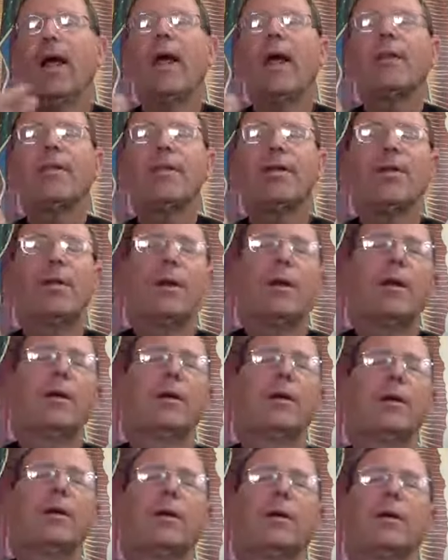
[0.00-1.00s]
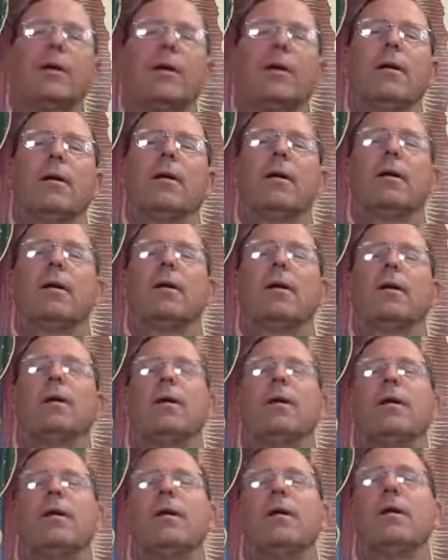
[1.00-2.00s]
8.30,
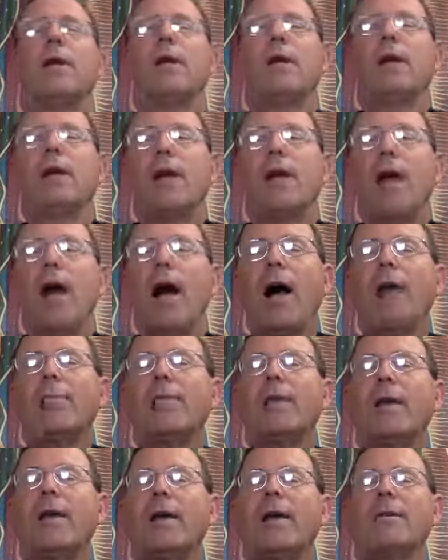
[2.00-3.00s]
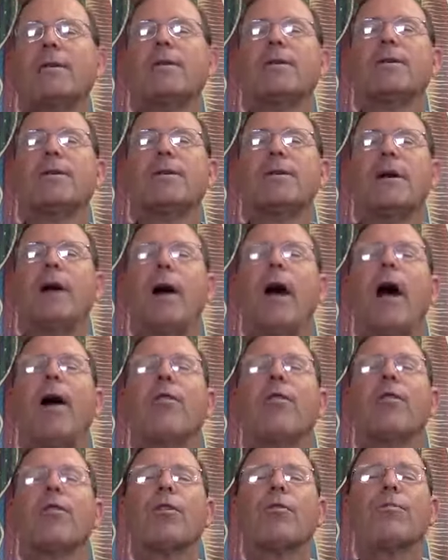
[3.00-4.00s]
the oblate
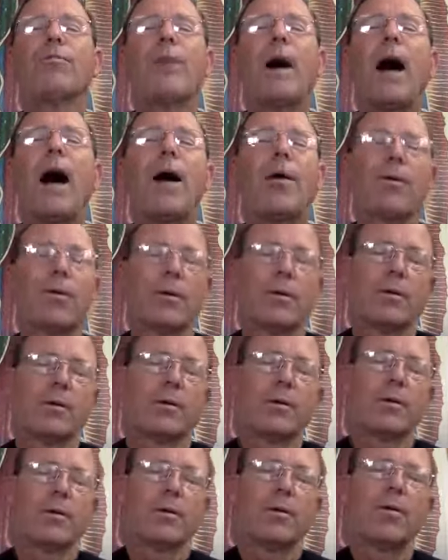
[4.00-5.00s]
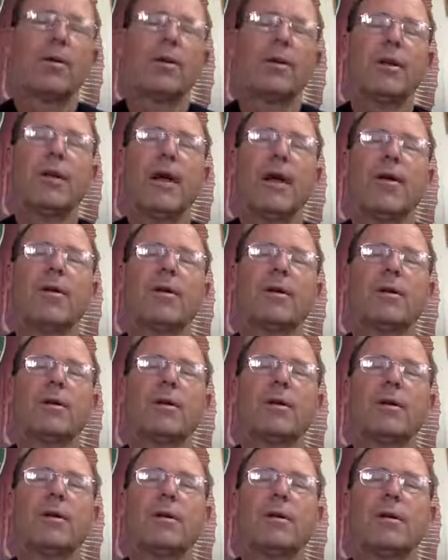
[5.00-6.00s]
hour of power, the holy hour.
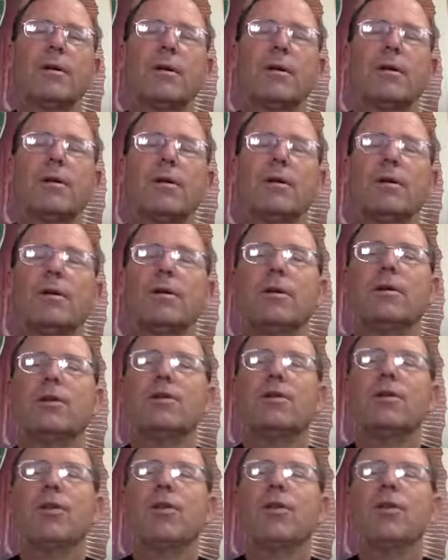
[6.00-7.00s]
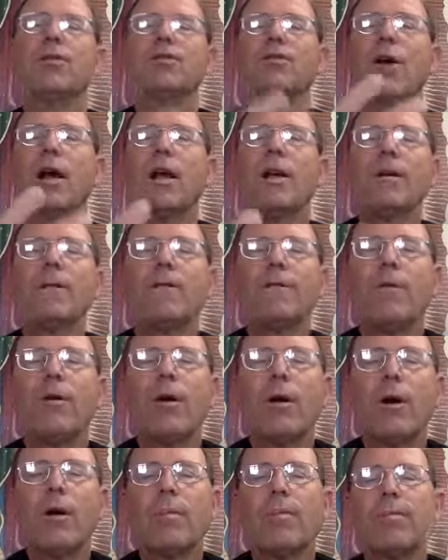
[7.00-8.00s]
So we're trying to
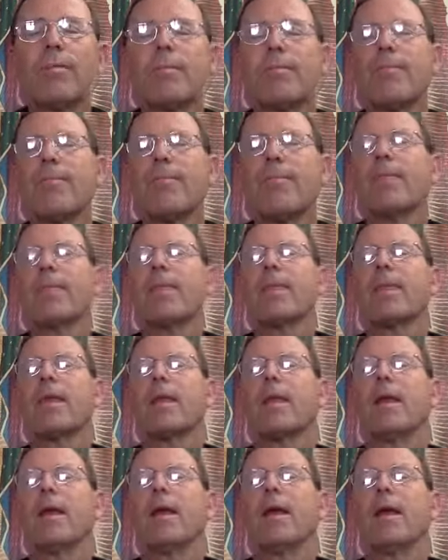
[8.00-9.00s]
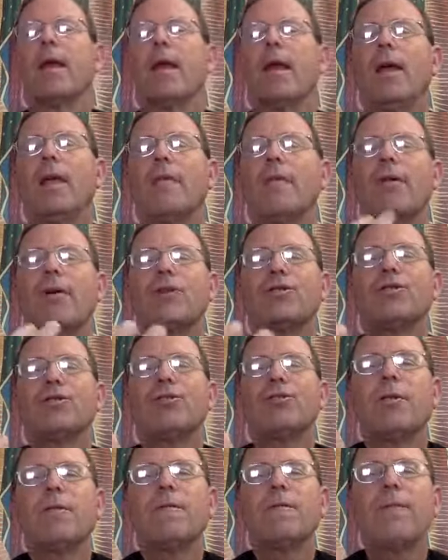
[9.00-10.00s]
form a
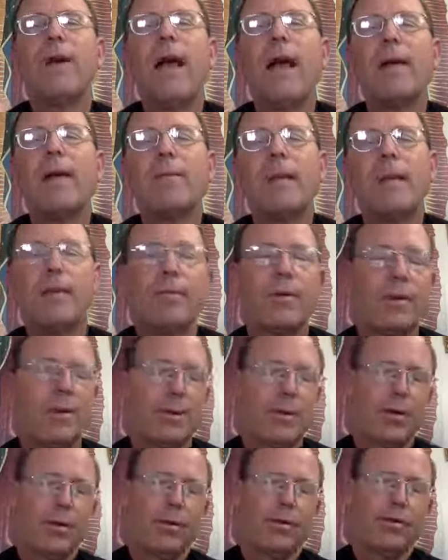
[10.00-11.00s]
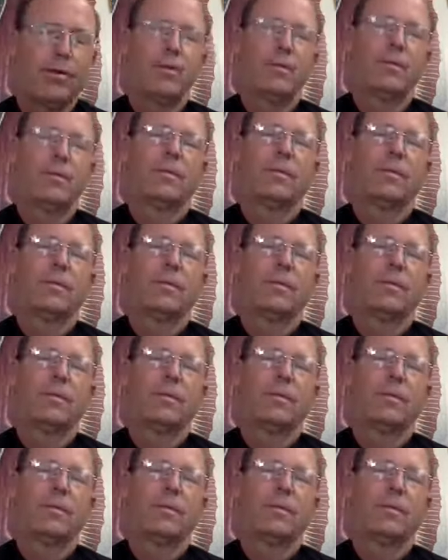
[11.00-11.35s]
virtual family with you,